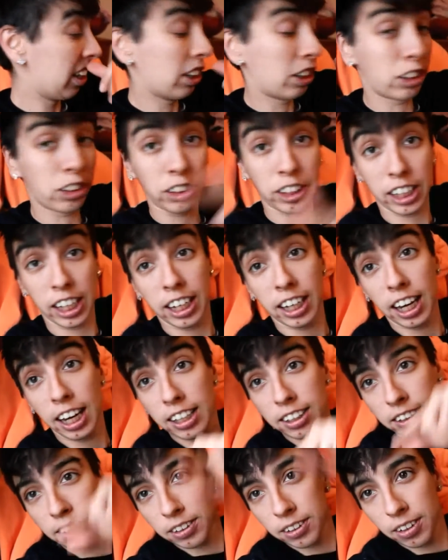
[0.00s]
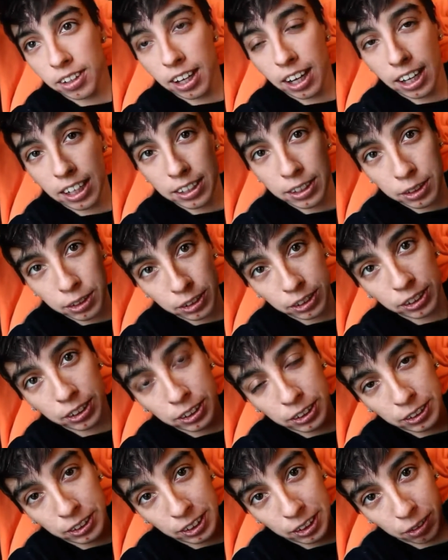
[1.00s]
so yeah, guys, you know how I
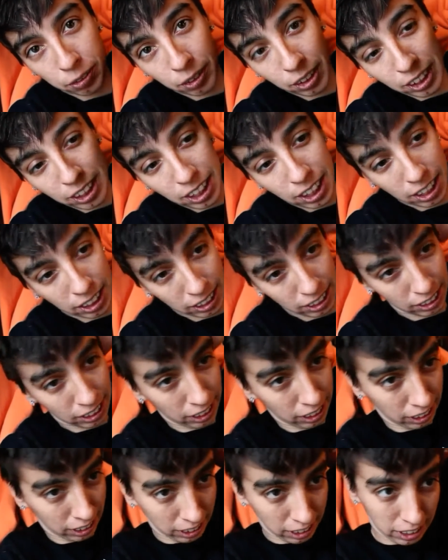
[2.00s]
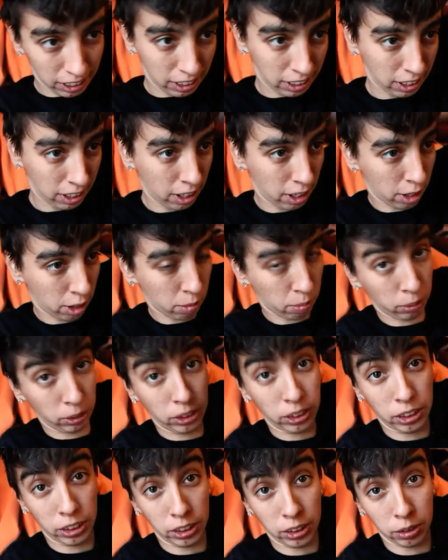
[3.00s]
usually drink guayaki, um,
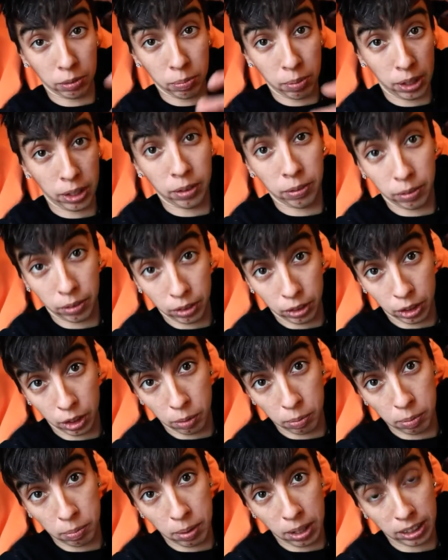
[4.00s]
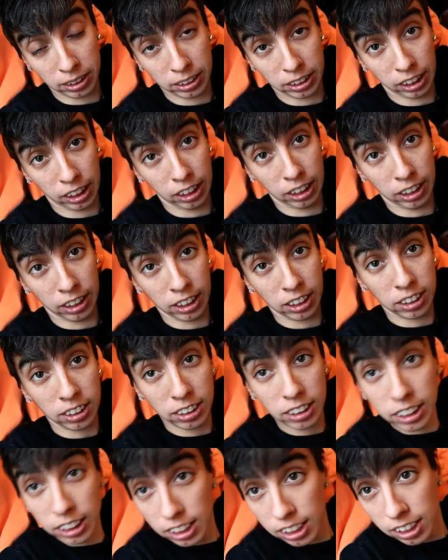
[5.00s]
which is made with yerba mate
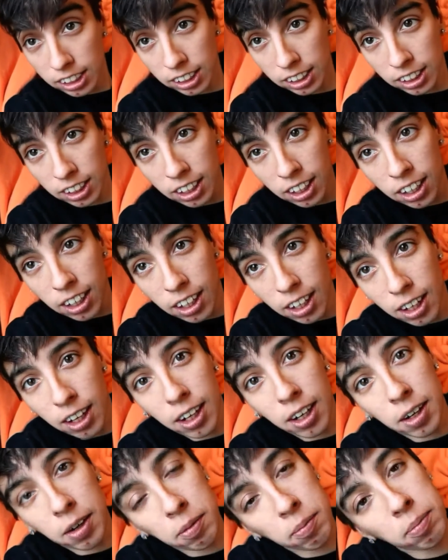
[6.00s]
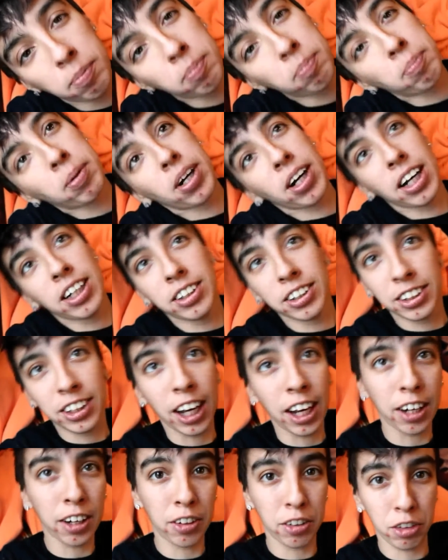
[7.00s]
tea, um, but I just
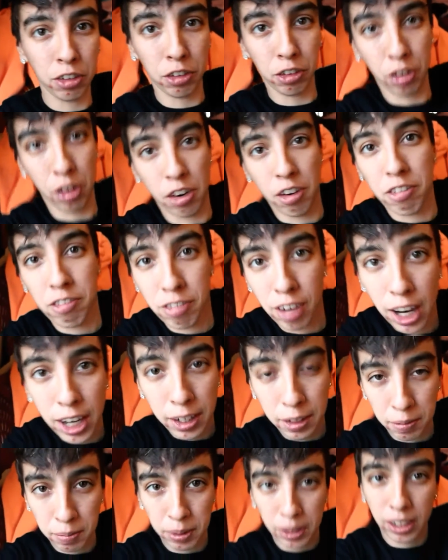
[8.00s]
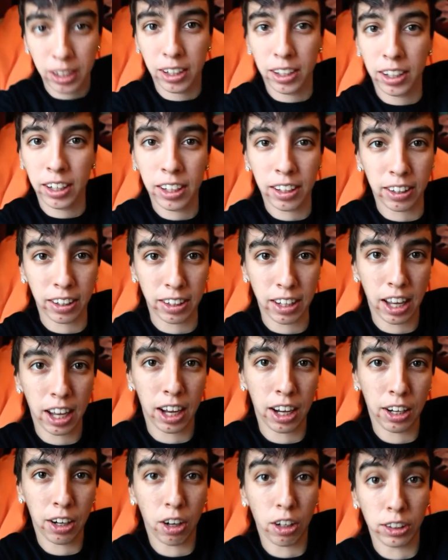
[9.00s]
got a new vitamin
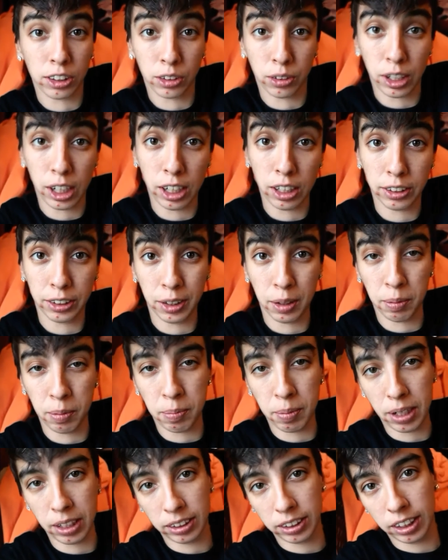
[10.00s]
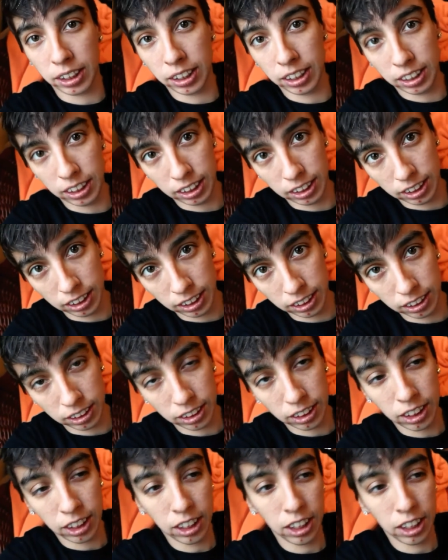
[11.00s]
that also has yerba mate in it.